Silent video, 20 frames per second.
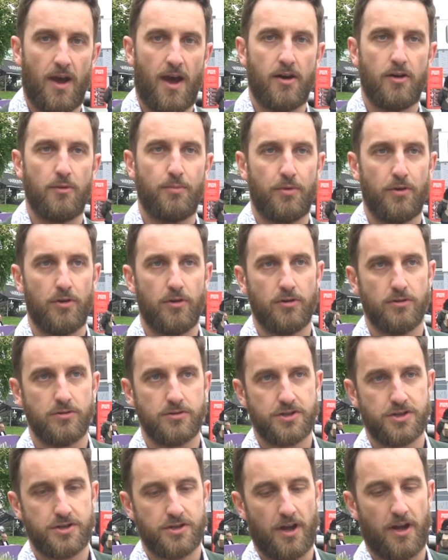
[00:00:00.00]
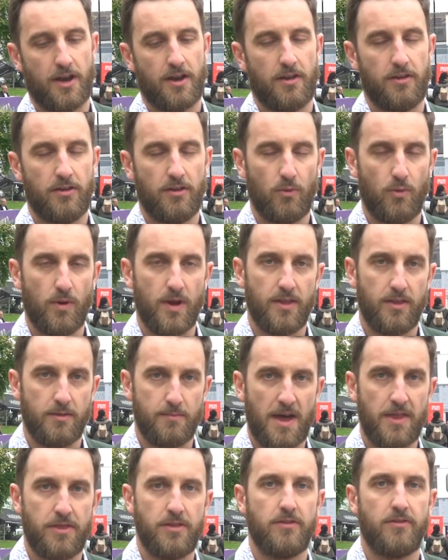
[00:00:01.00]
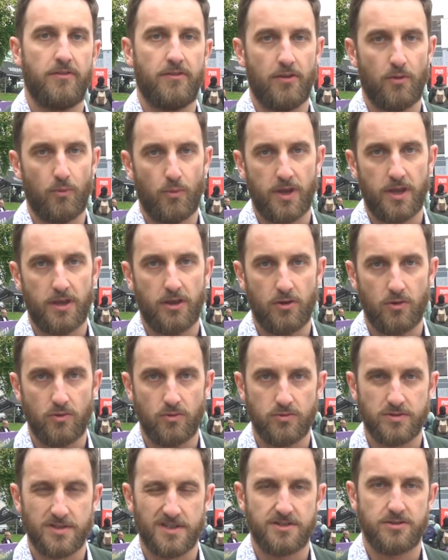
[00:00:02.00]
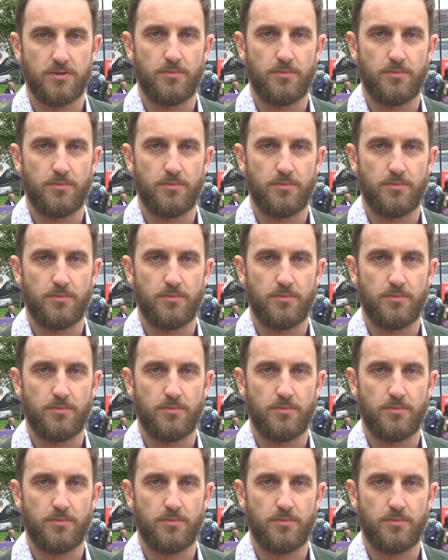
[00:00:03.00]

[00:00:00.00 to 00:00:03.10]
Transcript: our approach and the methods that we use is